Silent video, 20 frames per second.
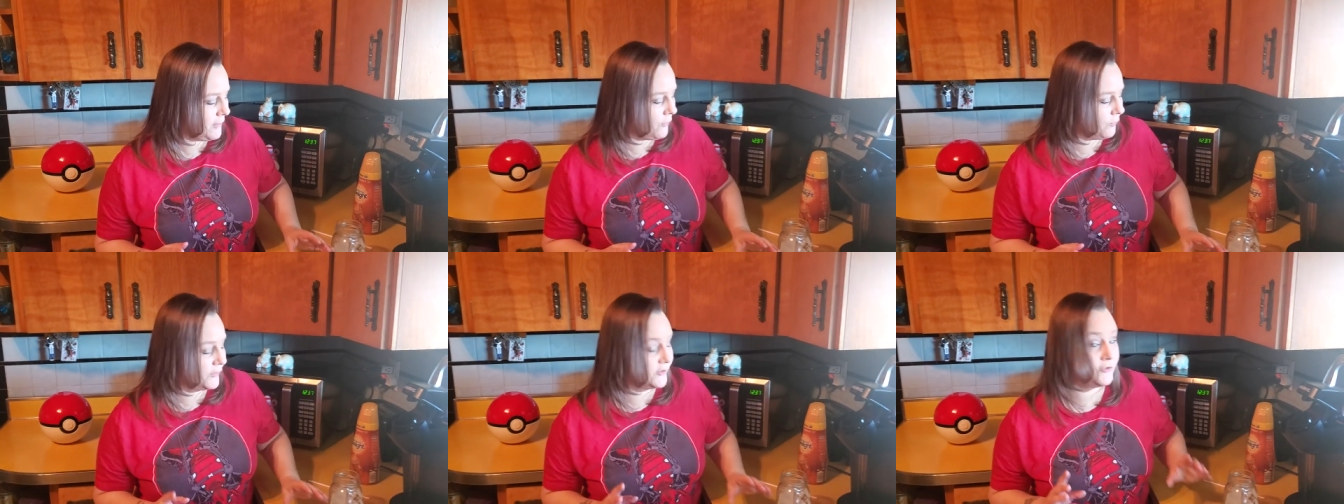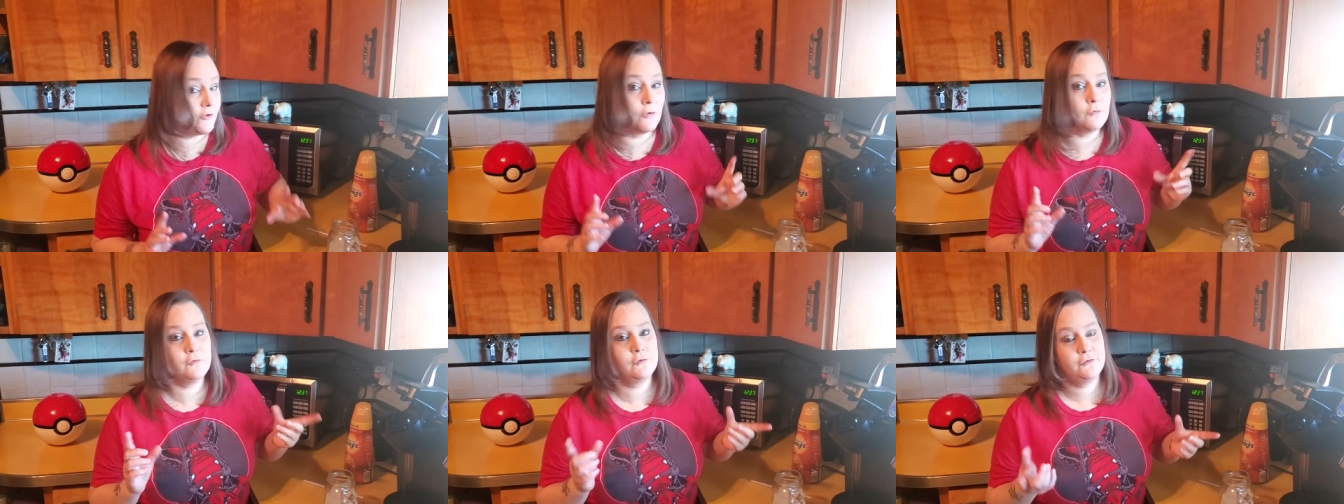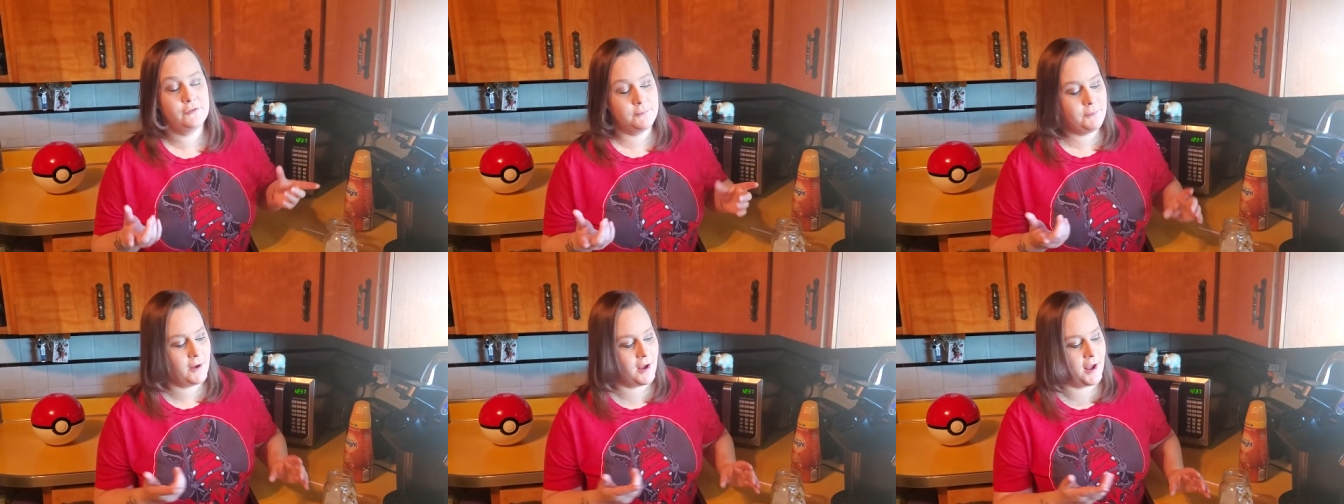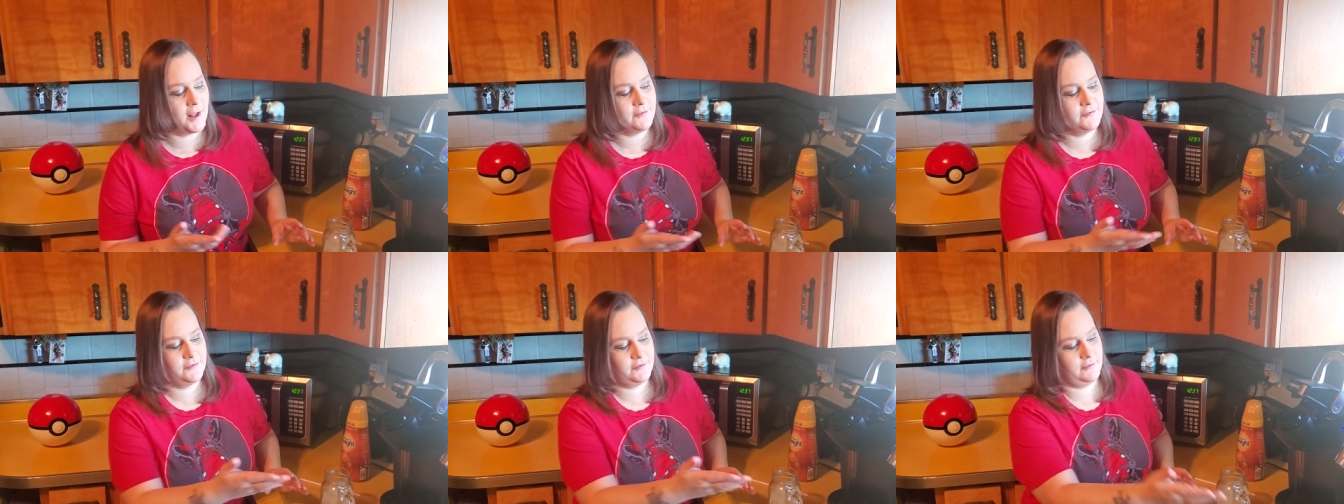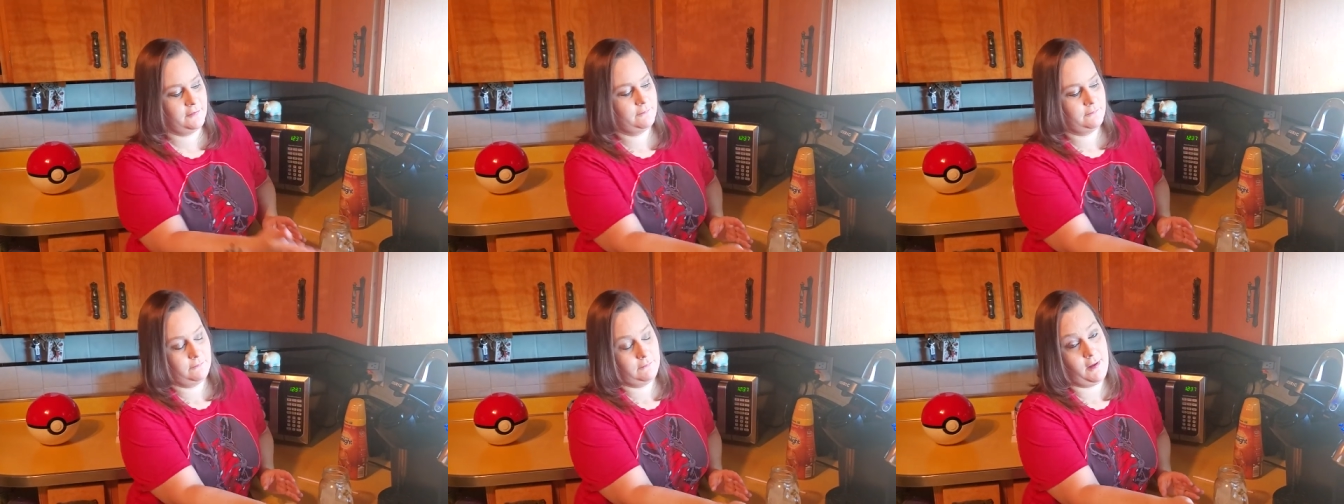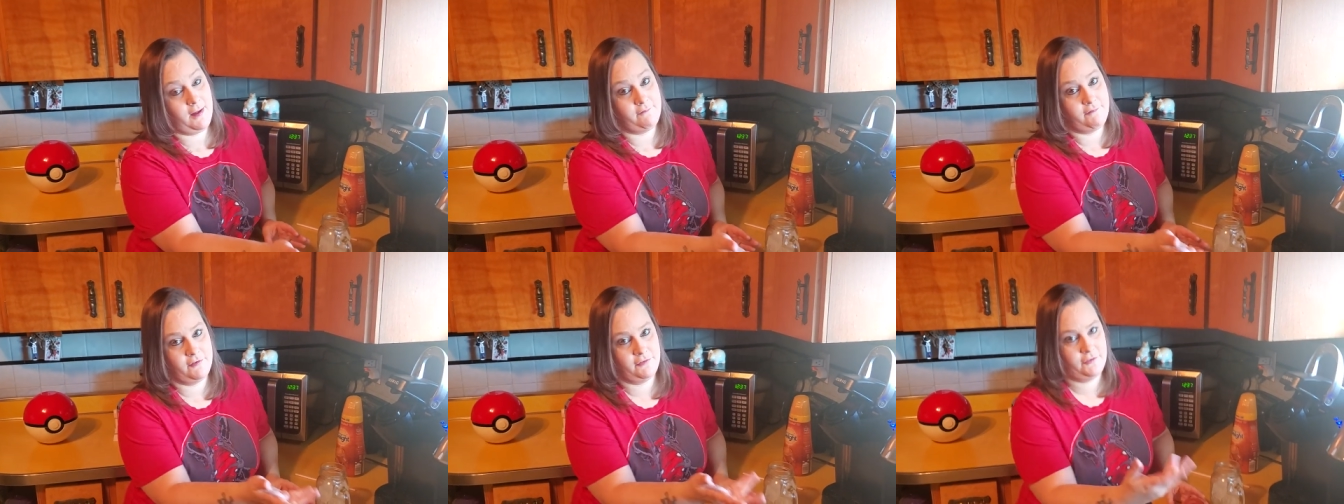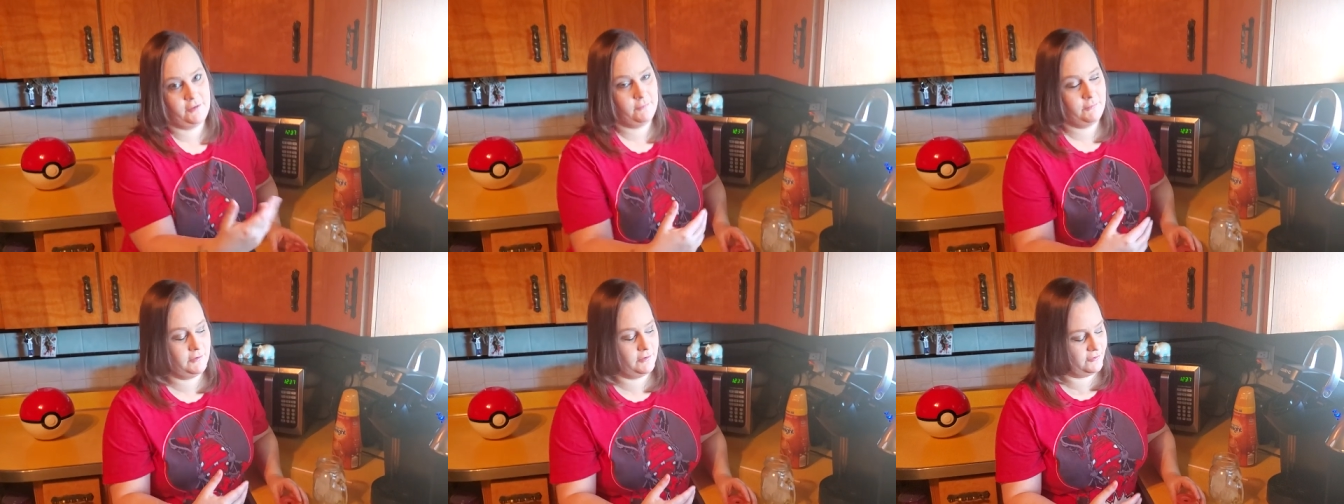but we don't use the pods.
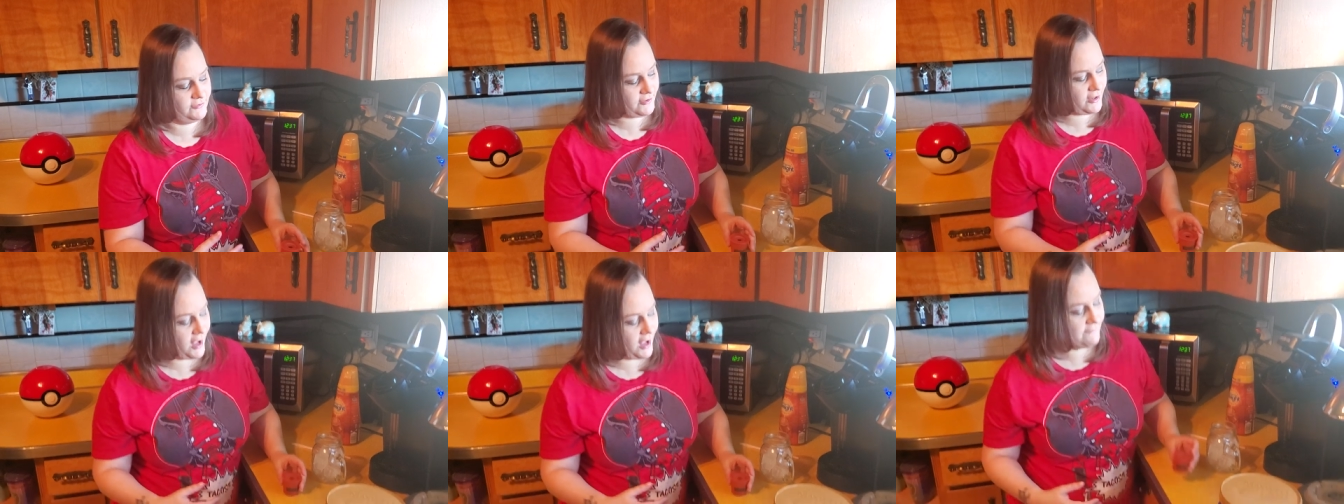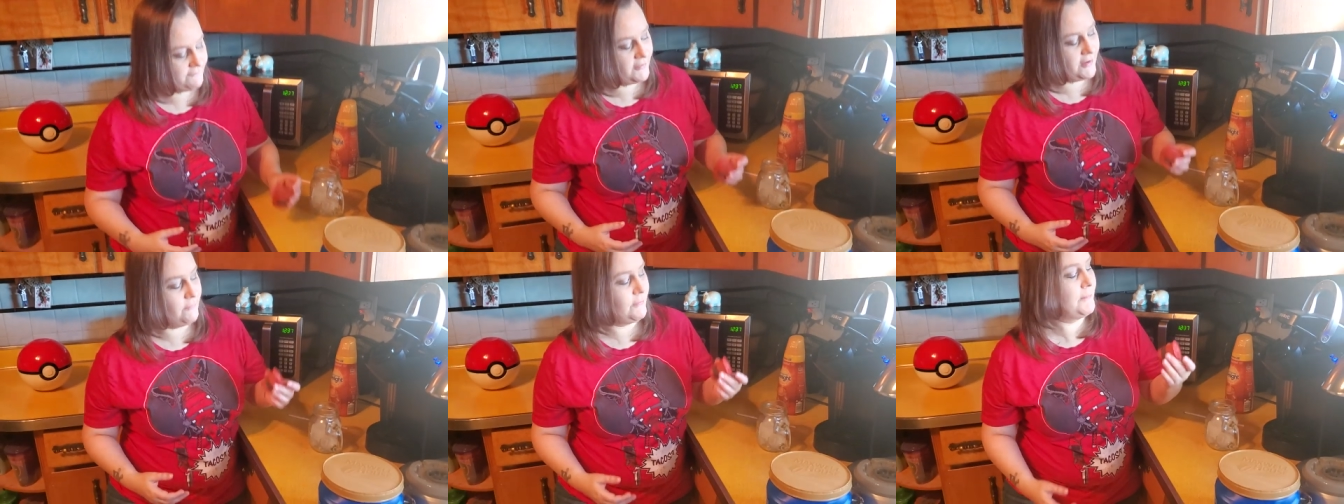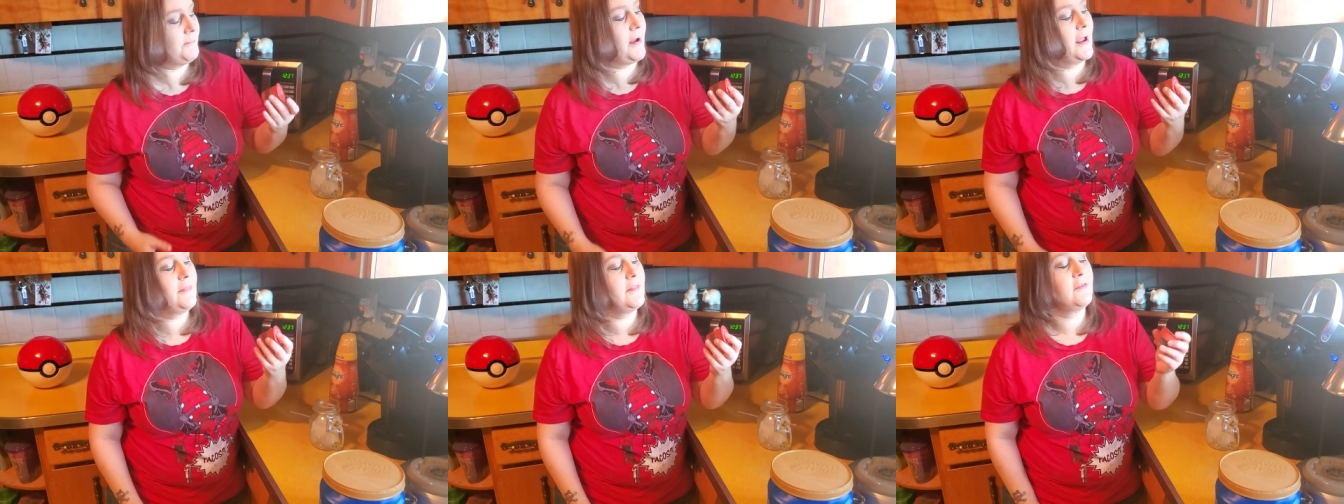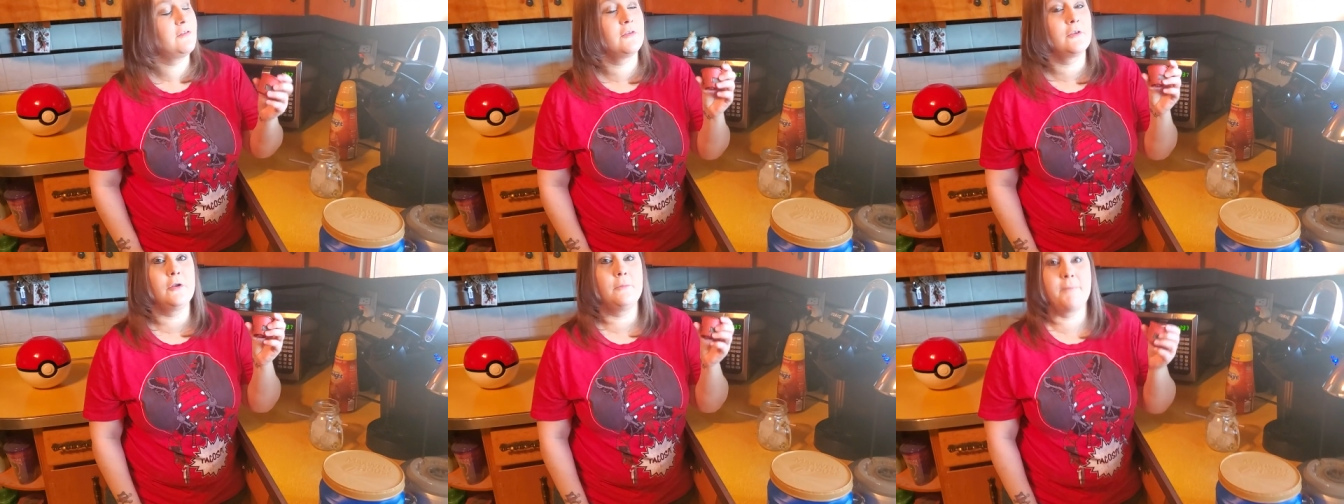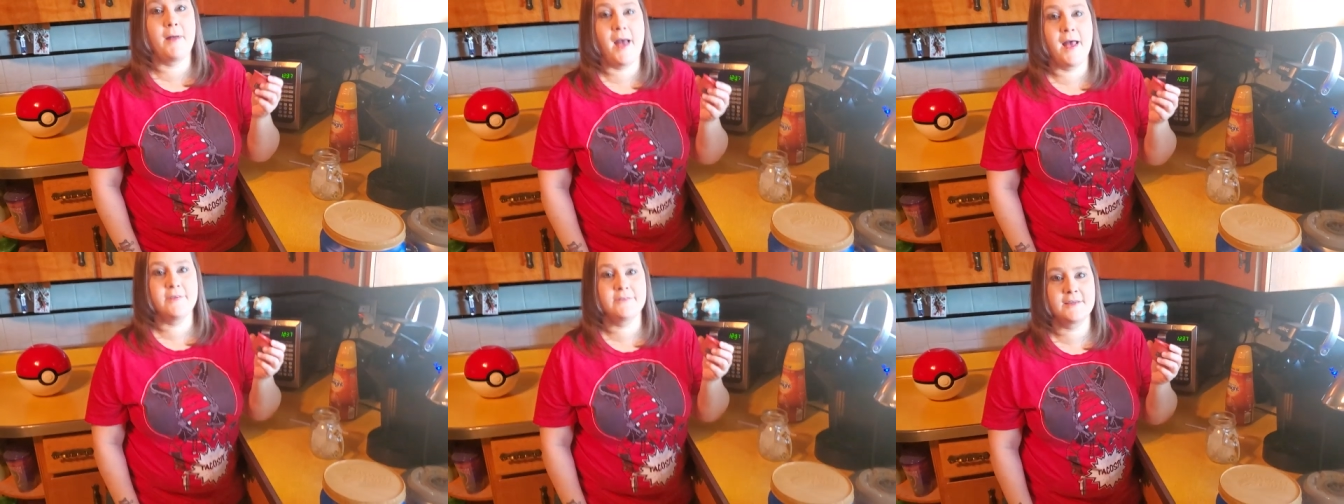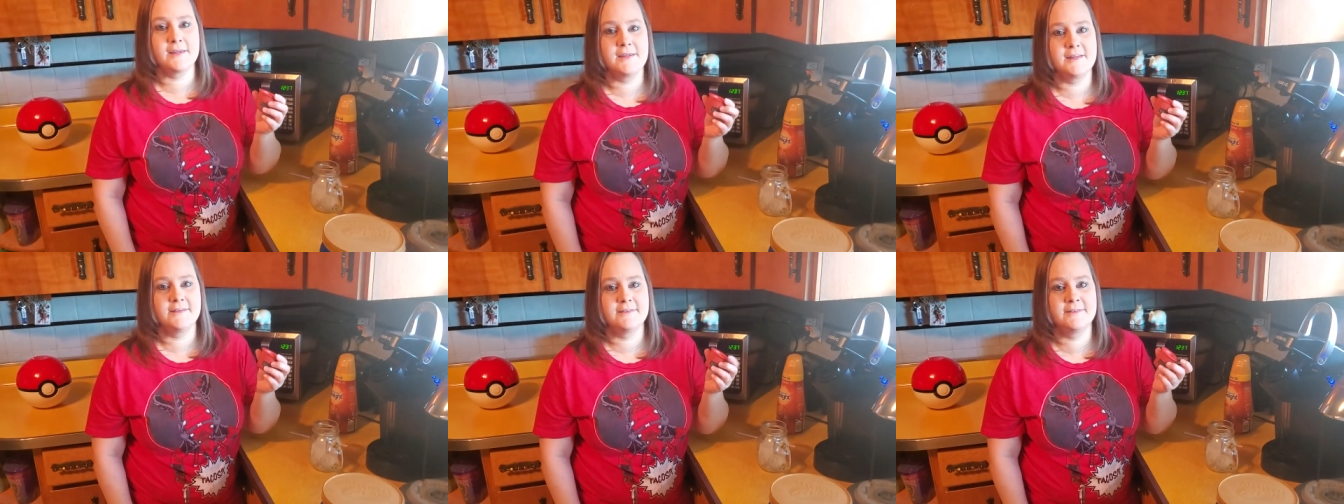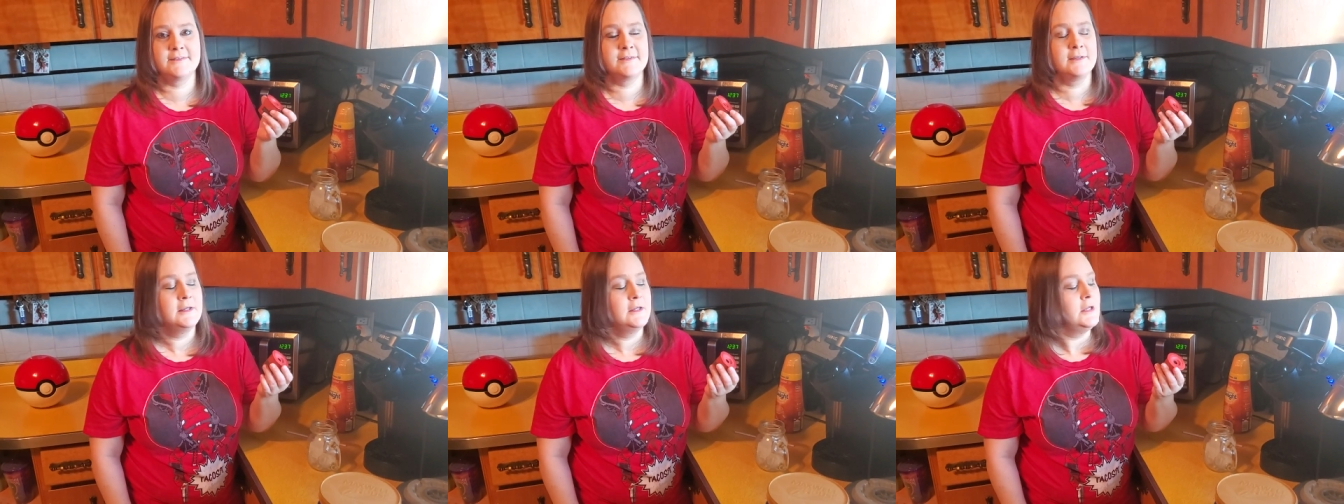Obviously, we use coffee. We buy these little baskets.